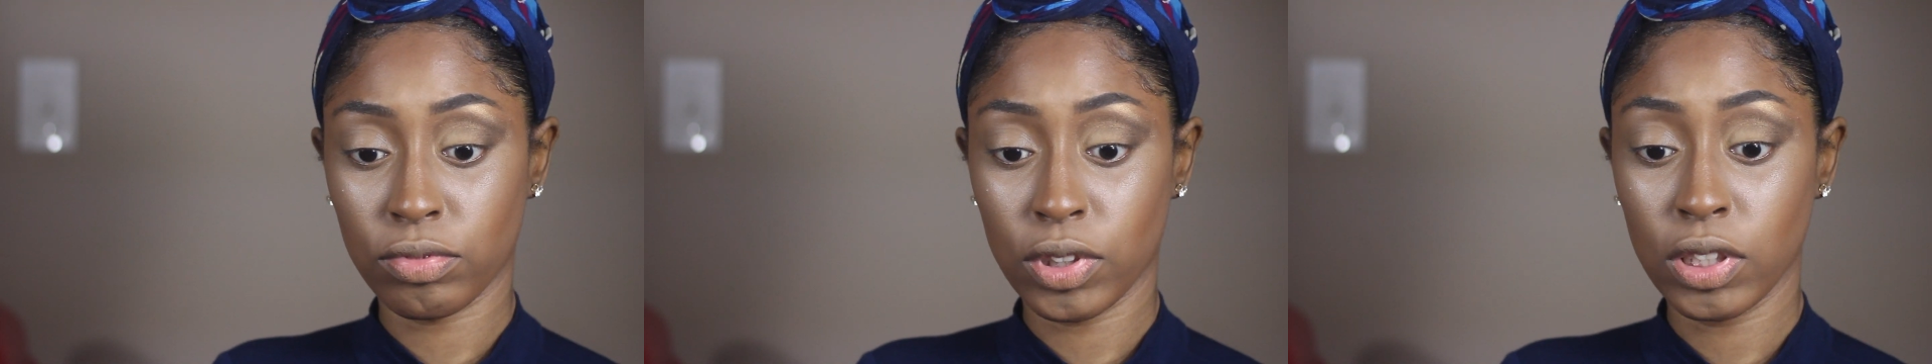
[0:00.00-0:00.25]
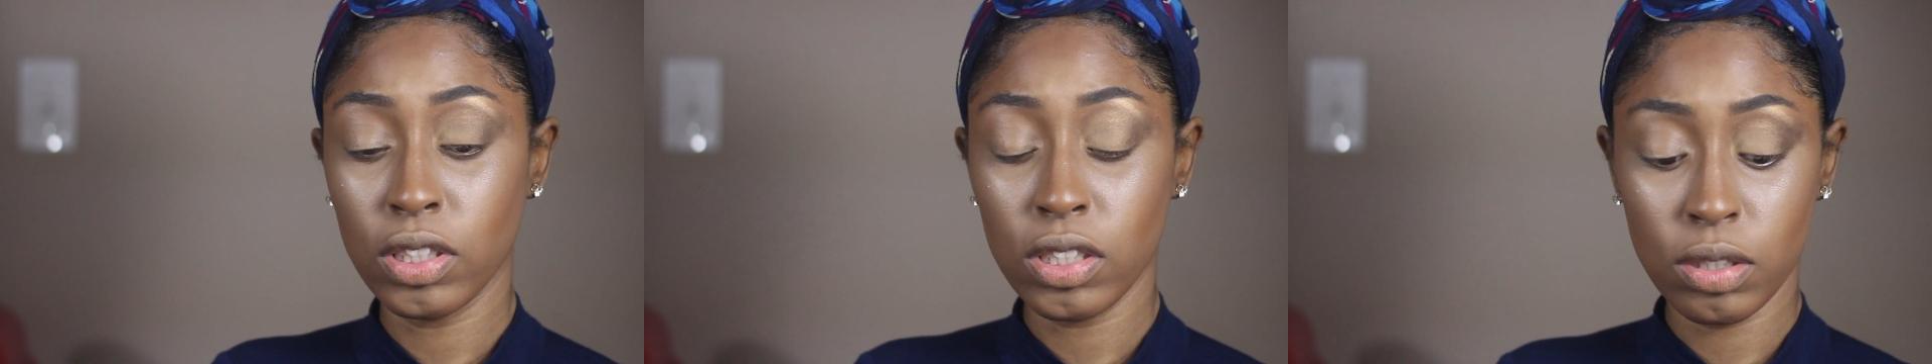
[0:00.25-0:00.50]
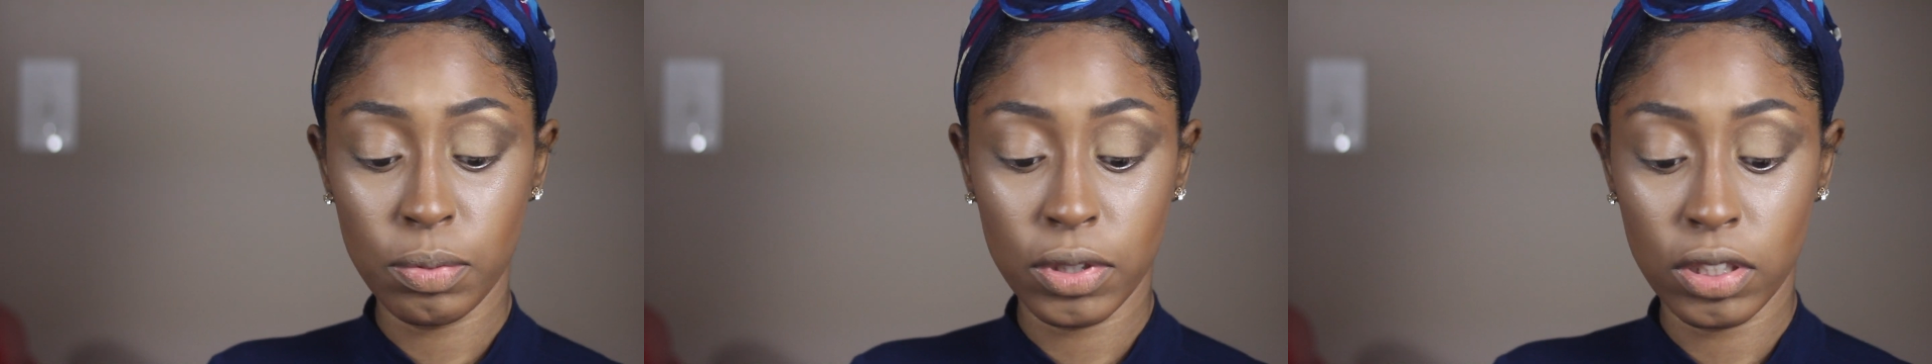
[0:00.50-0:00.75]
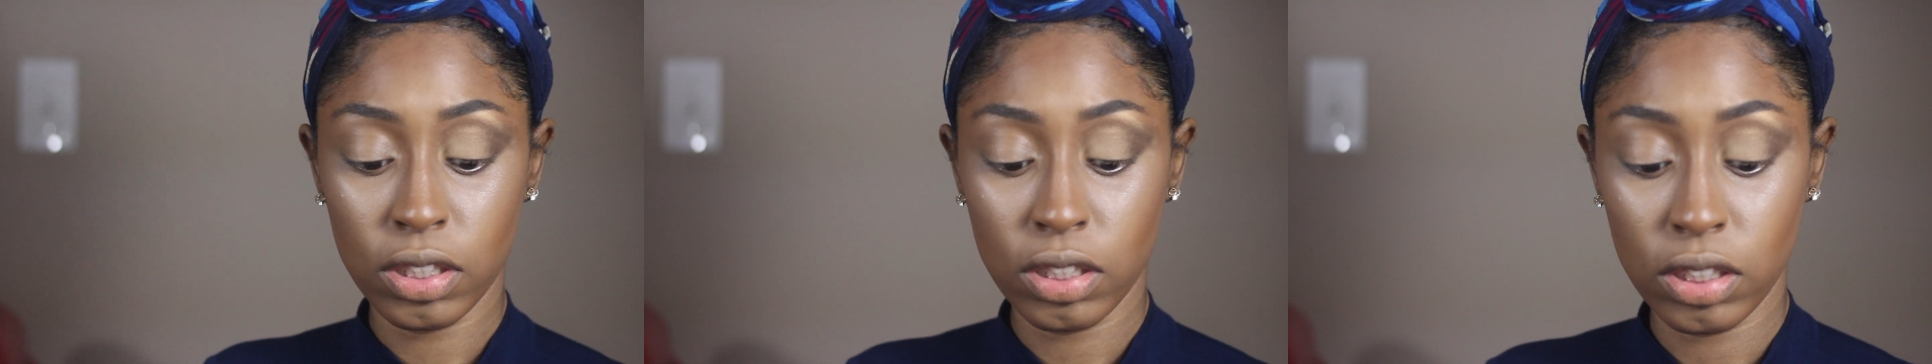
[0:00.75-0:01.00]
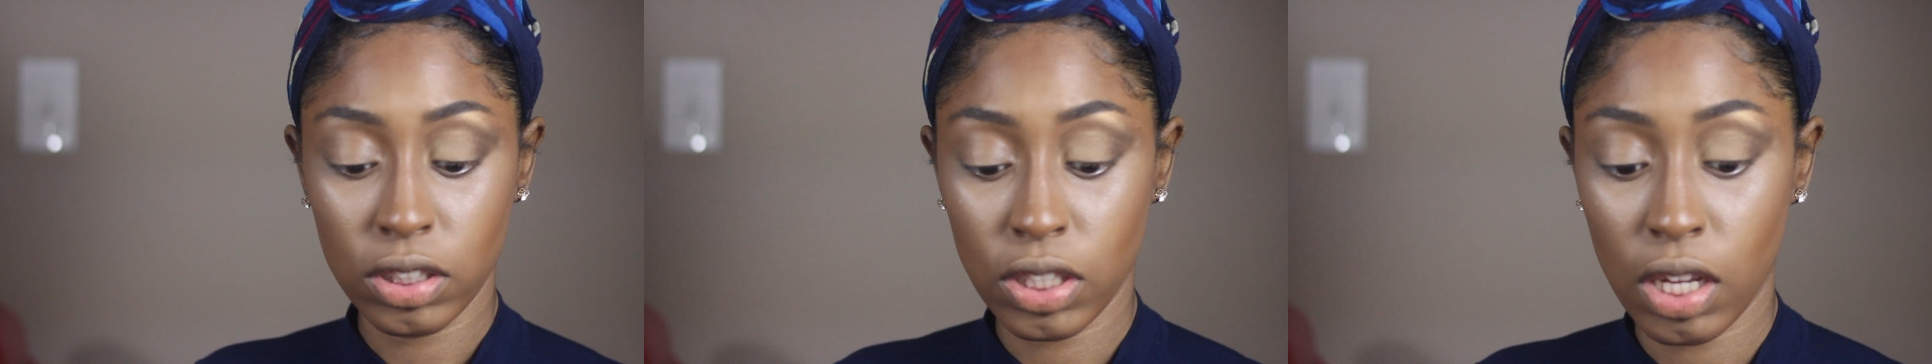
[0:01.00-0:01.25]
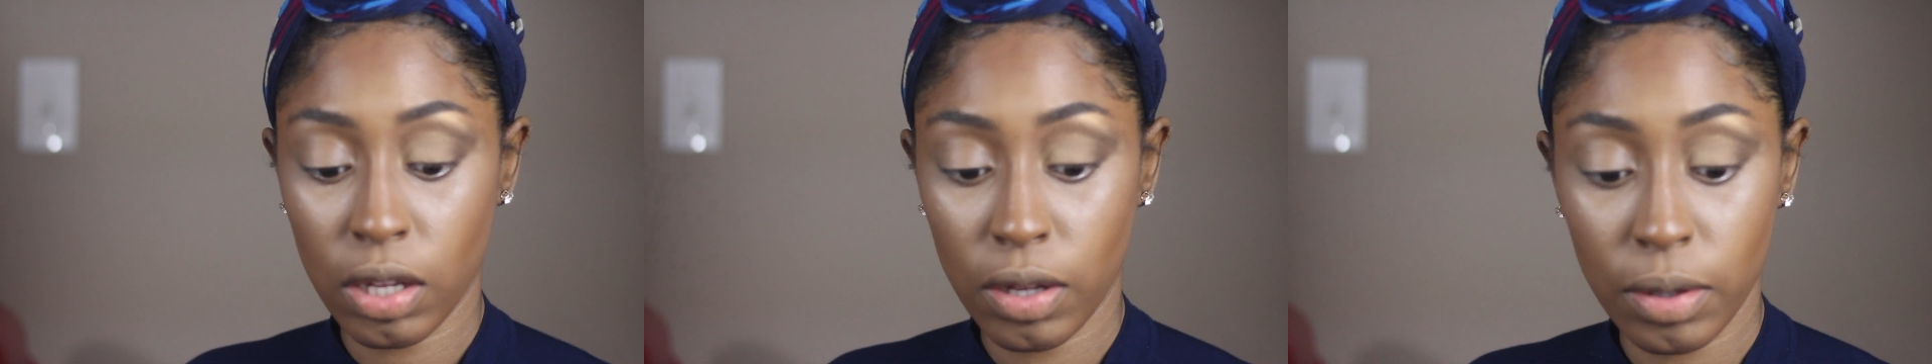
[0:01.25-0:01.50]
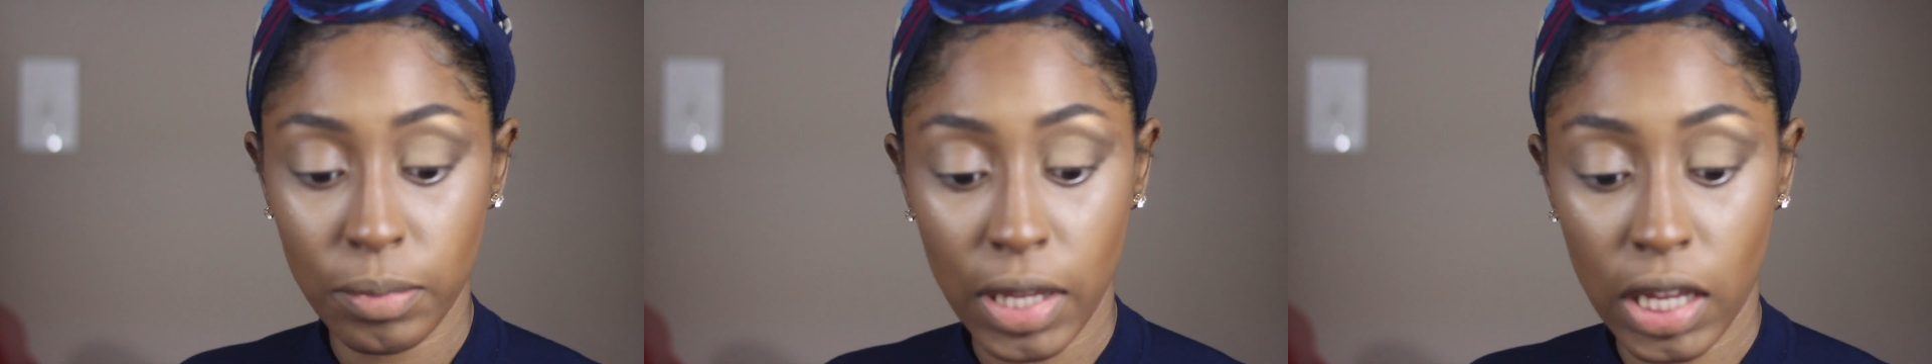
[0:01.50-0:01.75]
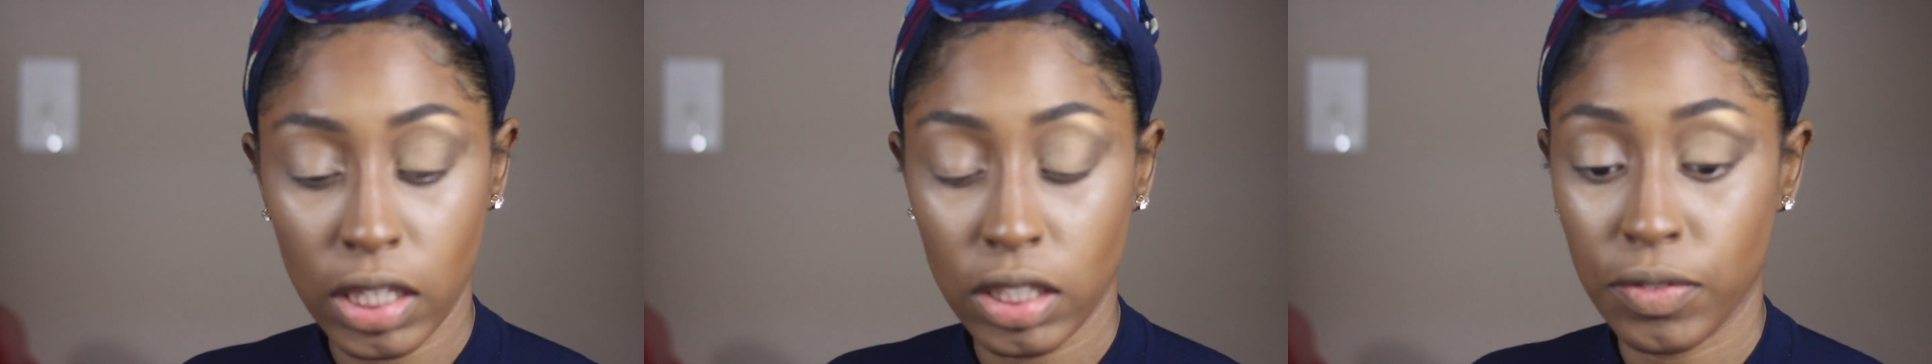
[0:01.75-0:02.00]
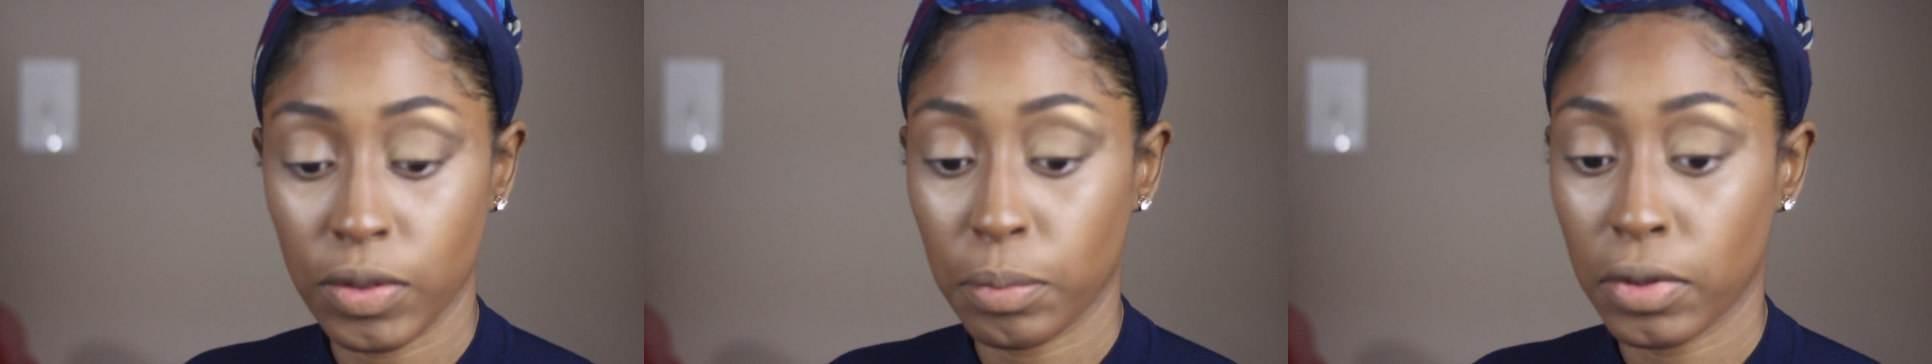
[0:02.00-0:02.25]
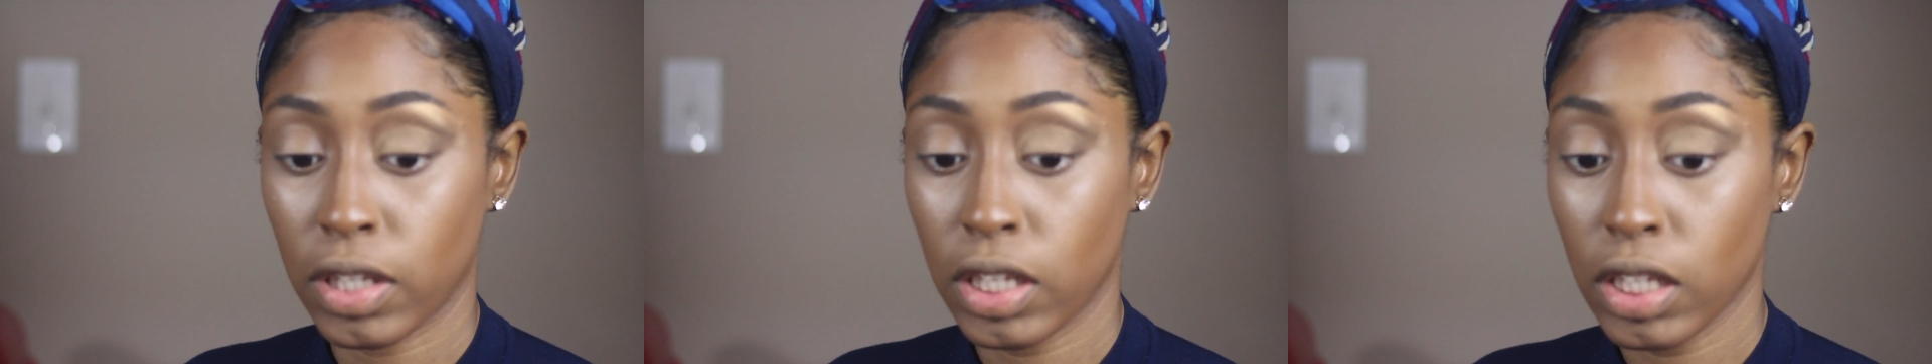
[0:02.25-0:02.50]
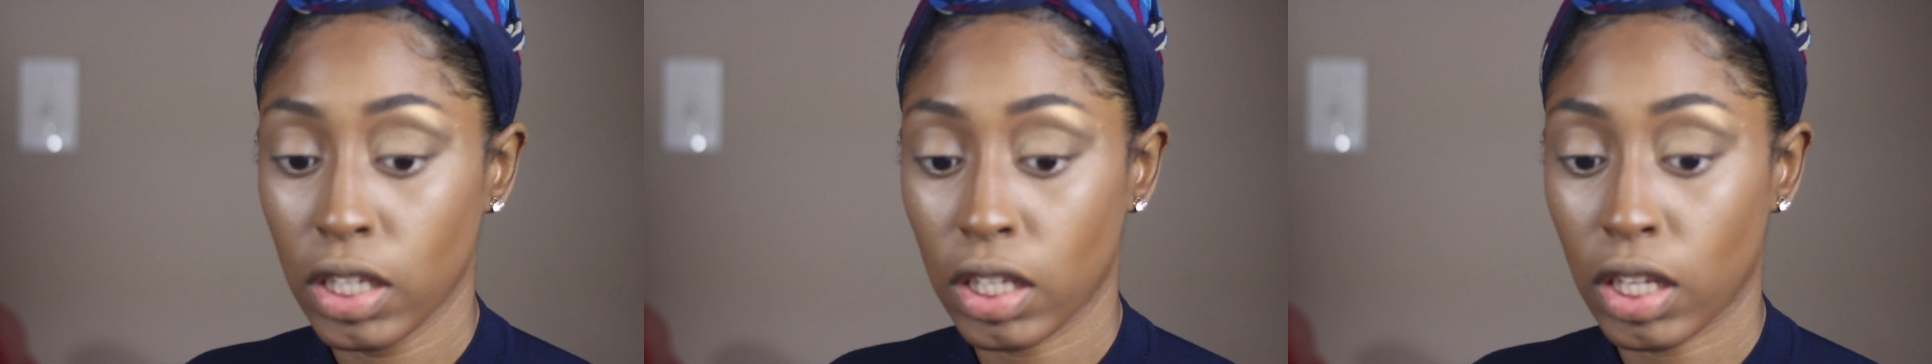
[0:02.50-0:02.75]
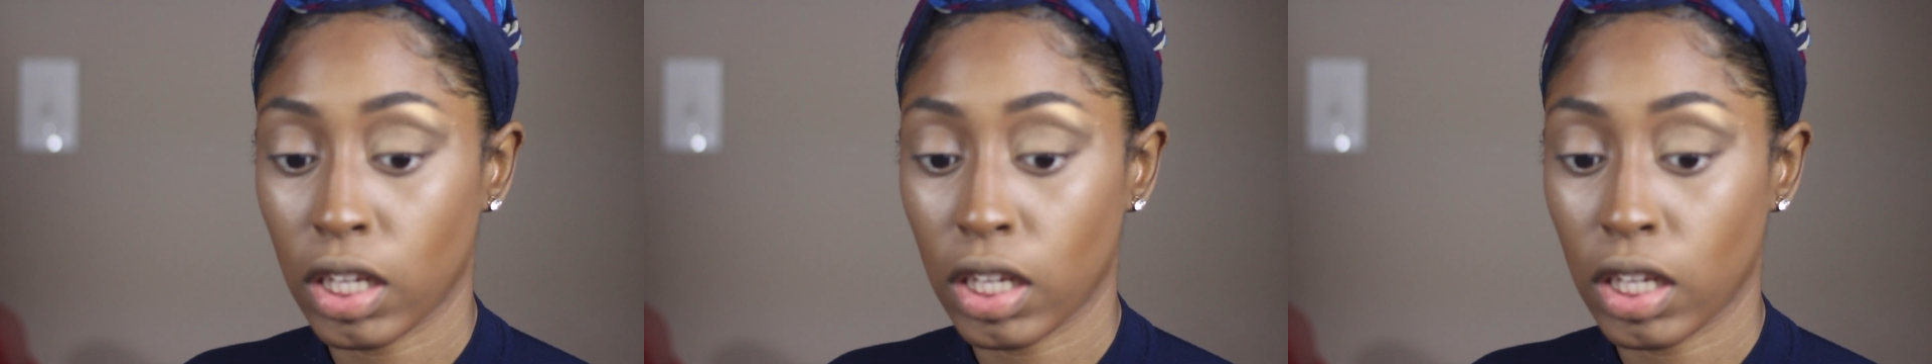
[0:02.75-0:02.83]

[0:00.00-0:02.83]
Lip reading: it looks pretty good, y'all. I'm not even playing.